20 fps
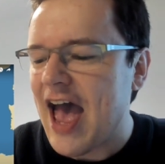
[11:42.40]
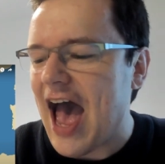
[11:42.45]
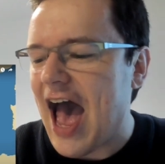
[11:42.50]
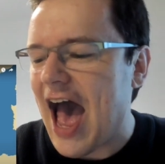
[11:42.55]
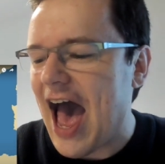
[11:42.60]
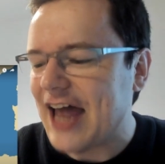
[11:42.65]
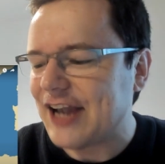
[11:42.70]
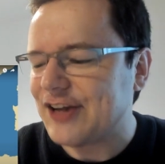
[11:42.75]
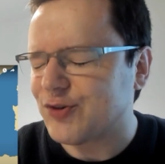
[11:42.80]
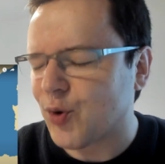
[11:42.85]

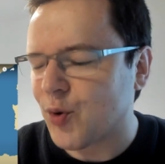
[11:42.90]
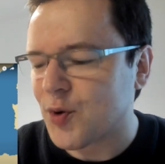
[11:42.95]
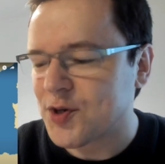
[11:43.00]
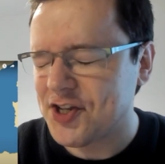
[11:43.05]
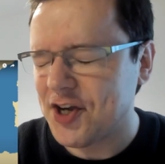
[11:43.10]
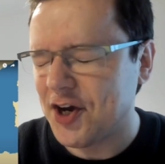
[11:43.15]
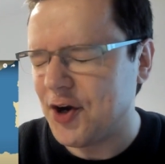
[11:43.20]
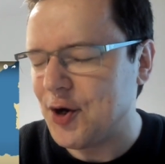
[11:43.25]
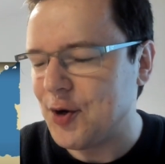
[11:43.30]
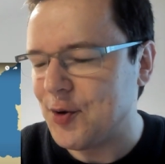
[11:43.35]
And
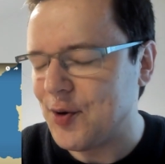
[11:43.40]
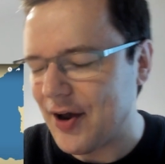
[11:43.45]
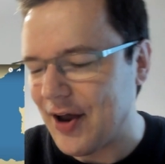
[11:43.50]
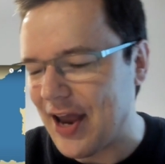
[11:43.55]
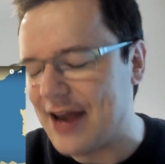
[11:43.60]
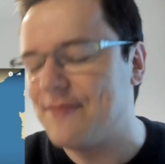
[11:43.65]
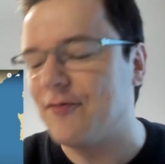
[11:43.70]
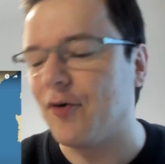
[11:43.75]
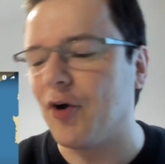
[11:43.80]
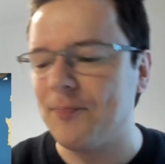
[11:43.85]
also
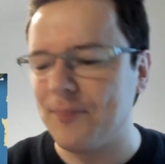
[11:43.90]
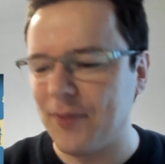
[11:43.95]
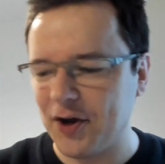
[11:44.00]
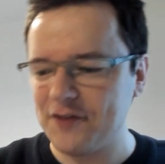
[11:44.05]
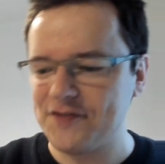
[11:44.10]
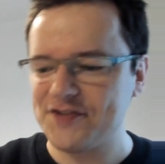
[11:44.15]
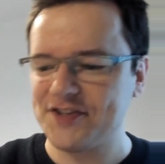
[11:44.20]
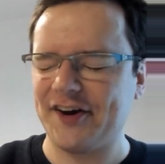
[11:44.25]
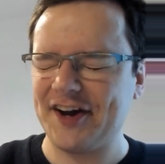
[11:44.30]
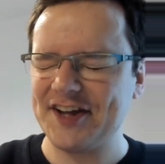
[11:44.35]
on
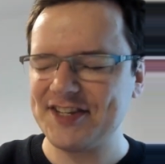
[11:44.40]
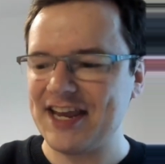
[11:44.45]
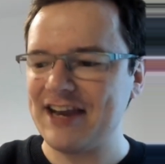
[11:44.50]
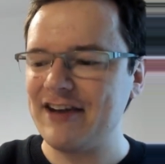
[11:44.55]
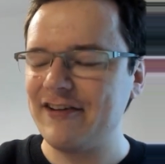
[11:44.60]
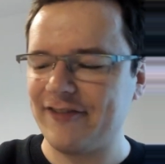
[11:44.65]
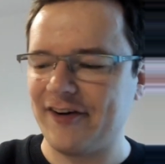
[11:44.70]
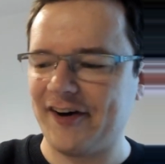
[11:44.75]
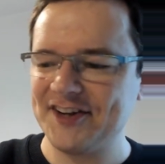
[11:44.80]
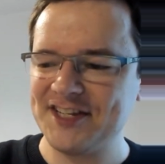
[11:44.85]
both sides,
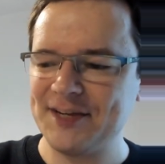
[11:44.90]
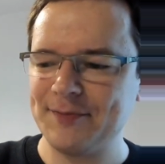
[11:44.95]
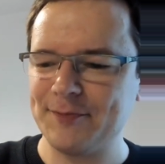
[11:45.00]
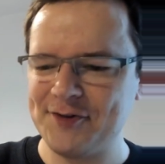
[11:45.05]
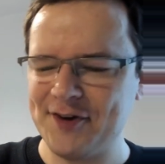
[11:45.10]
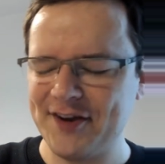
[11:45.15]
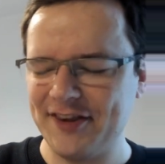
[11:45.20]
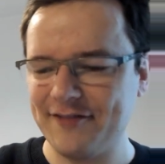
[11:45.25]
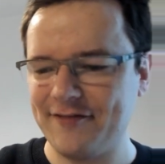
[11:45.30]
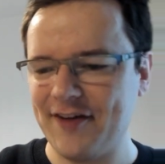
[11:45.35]
infighting
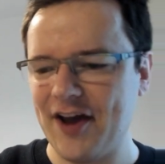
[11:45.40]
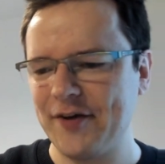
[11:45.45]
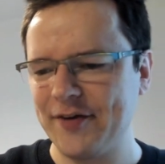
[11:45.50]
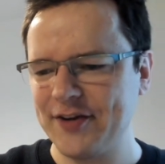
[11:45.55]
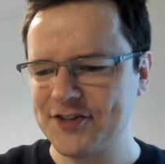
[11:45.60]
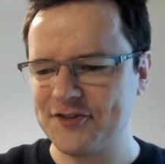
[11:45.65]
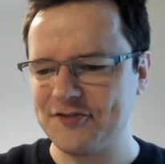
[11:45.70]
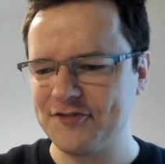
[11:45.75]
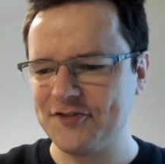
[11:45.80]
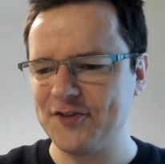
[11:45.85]
between the
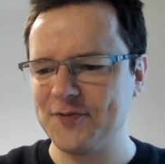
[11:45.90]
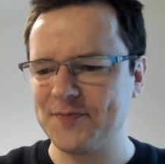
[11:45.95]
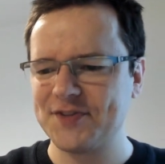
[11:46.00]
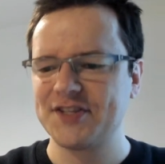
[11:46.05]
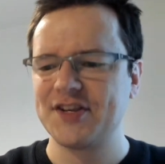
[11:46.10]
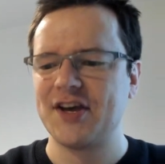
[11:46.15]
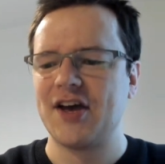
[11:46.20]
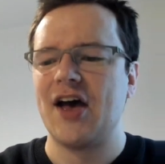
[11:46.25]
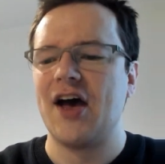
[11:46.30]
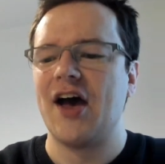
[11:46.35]
various
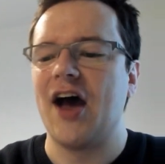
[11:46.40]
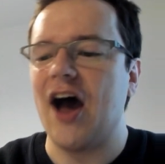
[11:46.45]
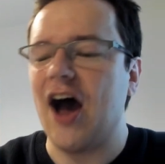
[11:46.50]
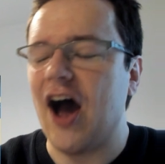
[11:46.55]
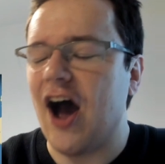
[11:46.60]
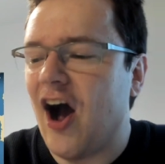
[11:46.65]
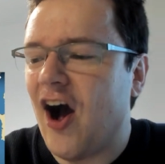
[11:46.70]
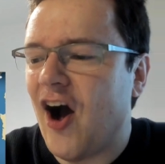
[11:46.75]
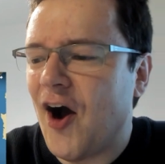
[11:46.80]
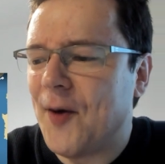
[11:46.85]
groups
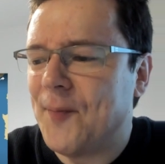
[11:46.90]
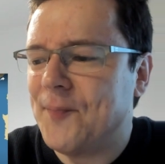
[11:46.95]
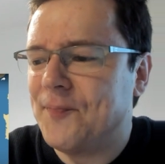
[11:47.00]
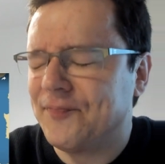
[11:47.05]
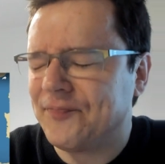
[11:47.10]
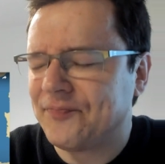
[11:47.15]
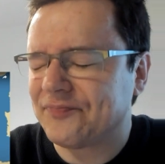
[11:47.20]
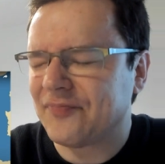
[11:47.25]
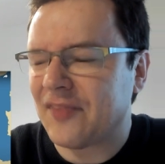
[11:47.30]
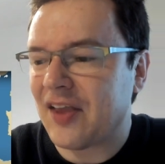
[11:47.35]

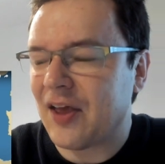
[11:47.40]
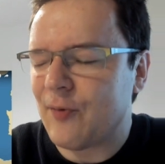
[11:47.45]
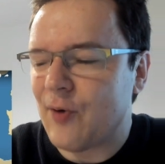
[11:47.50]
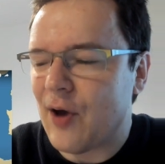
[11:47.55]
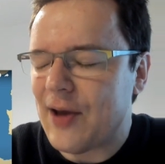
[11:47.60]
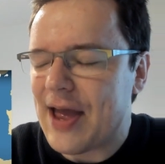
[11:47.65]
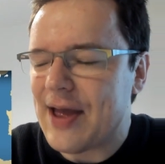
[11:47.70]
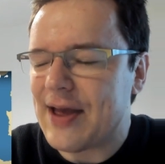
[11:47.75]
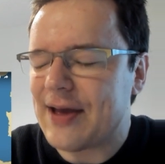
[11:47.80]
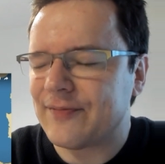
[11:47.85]

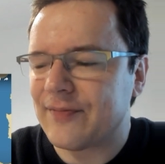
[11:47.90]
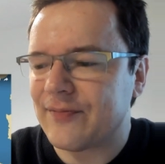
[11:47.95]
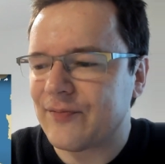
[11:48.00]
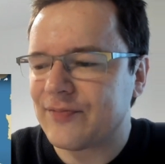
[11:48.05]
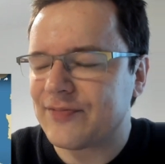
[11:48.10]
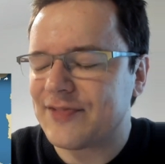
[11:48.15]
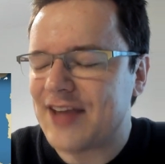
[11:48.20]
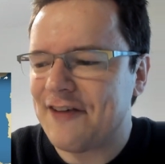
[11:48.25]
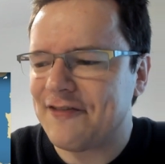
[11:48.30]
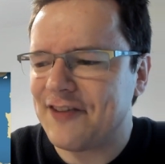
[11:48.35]

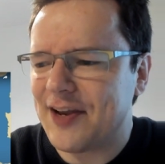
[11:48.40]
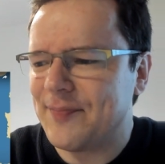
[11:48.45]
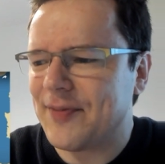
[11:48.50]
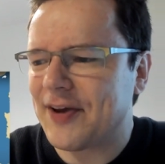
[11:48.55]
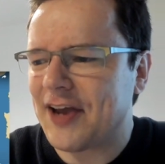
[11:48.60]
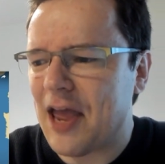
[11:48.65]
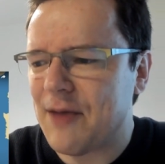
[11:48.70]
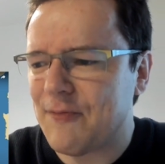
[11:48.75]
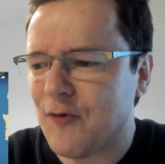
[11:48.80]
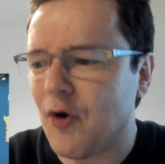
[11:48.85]
definitely
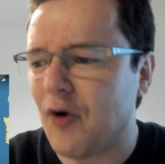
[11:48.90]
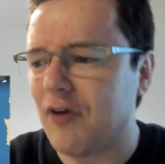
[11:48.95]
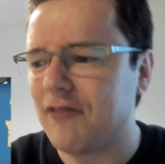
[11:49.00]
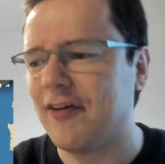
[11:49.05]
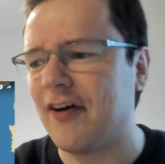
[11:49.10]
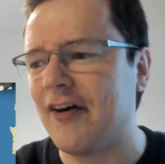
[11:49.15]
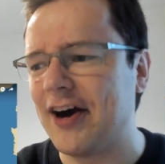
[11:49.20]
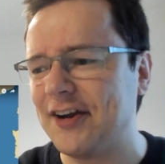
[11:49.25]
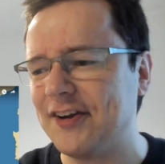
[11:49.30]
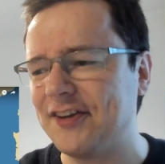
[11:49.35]
became quite
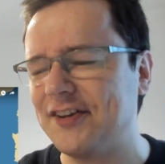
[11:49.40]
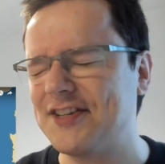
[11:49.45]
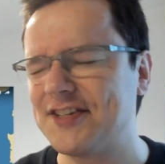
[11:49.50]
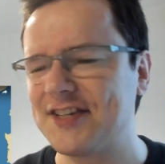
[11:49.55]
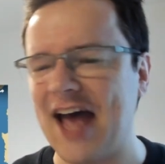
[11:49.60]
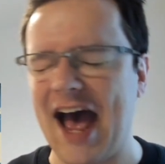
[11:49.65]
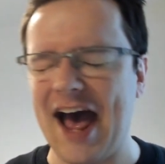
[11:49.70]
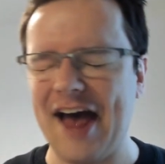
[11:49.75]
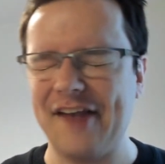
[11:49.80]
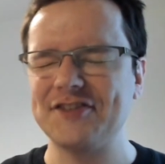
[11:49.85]
violent.
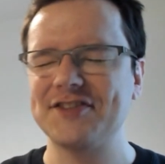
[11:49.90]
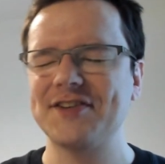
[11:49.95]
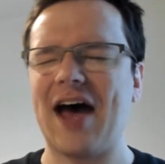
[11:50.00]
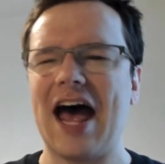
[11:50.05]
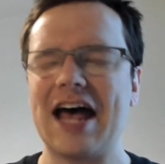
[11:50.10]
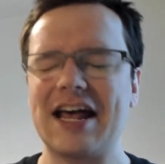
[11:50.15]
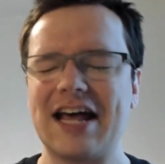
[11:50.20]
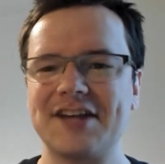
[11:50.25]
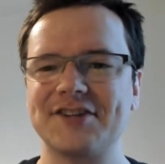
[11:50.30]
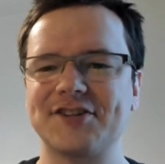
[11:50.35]
And
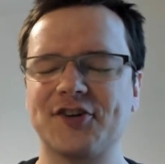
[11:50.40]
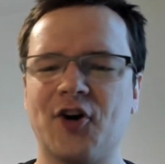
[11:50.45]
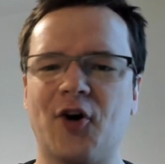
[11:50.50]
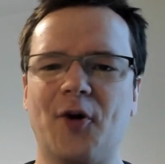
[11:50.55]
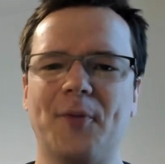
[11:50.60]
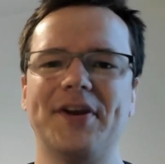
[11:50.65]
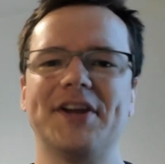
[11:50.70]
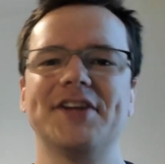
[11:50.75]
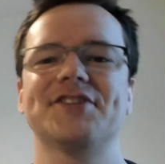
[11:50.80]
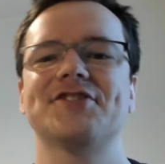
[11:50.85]
as the
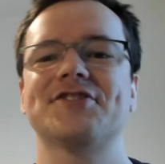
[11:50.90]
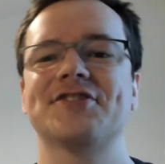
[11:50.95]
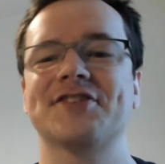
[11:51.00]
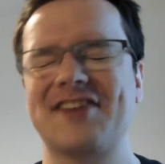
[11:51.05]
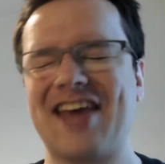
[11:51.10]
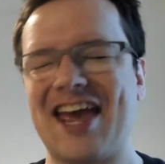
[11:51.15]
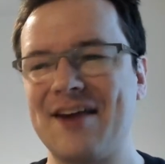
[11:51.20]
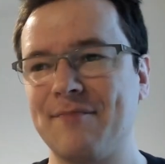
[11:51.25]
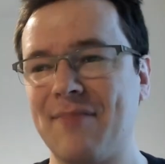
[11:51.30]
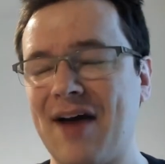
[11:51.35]
communists
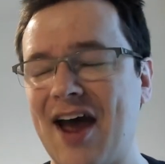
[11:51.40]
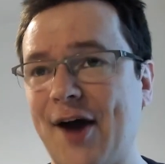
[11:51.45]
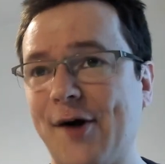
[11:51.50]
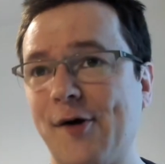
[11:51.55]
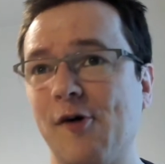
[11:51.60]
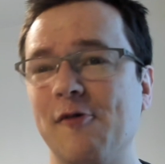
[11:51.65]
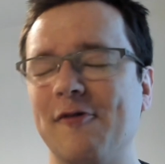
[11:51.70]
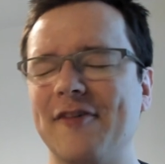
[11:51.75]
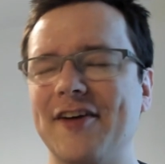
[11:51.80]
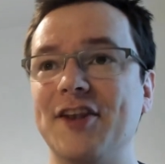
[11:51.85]
gained
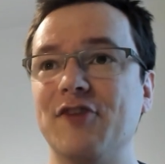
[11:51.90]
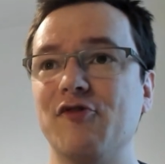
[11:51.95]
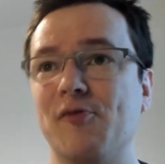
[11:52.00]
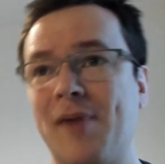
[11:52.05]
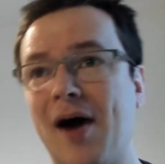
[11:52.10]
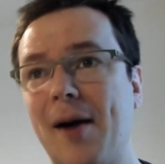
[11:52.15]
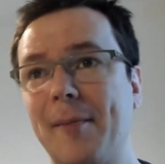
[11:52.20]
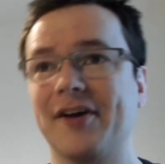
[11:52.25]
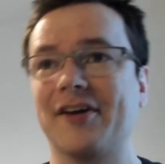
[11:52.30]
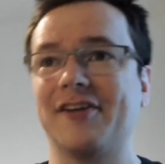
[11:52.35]
power within the
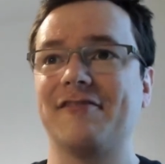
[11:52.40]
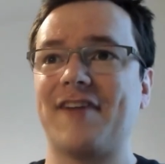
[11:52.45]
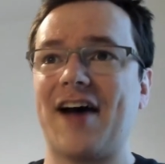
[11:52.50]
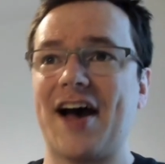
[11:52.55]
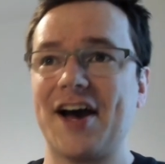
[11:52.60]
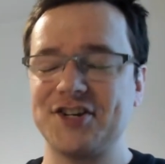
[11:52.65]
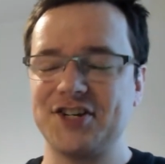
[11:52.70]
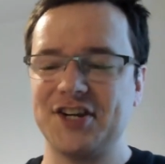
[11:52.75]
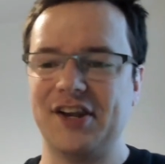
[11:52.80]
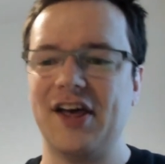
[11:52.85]
Republican
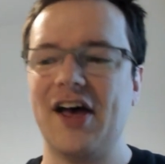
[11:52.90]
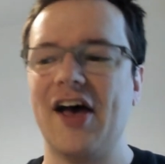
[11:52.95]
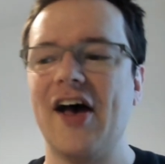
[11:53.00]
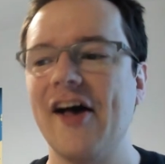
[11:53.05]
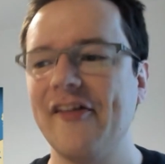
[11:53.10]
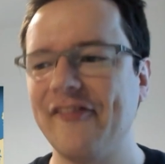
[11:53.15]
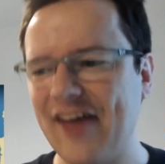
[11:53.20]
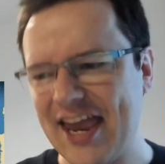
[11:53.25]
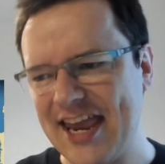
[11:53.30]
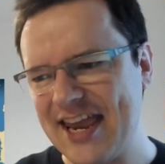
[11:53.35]
faction,
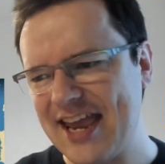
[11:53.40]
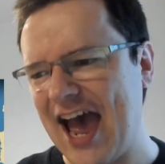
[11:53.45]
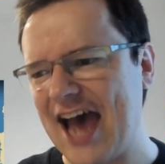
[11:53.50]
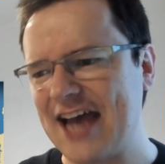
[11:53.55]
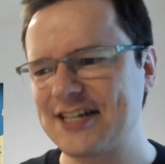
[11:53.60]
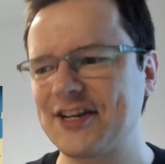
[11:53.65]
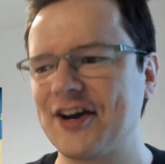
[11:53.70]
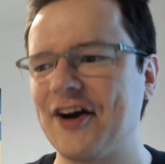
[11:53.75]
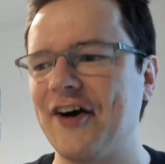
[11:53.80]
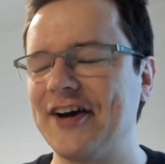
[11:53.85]
they
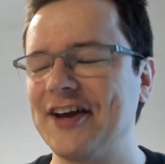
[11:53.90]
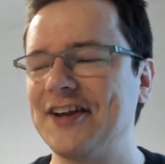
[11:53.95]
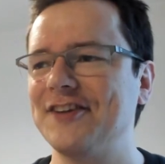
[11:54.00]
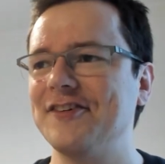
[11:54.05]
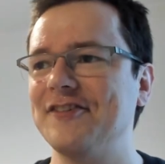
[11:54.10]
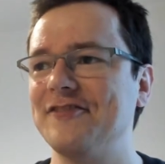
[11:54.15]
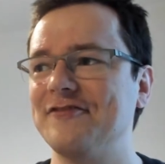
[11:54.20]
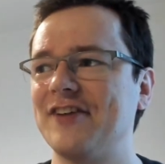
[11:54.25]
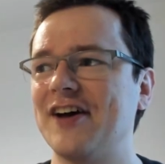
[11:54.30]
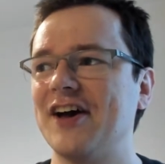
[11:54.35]
had kind
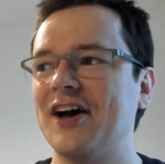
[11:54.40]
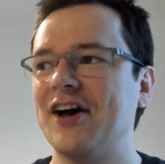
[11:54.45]
of